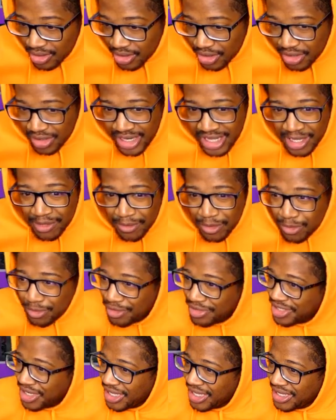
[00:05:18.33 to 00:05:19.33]
Yeah, no more
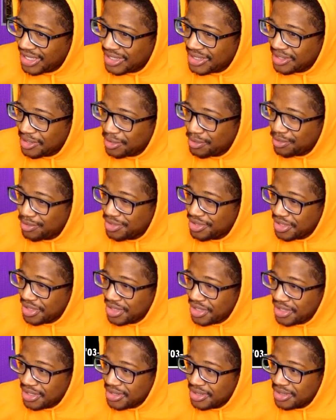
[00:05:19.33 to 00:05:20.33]
shakes. No more
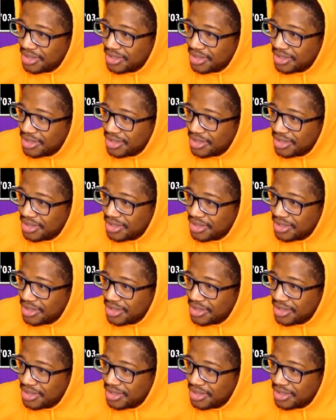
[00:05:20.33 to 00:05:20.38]
shakes.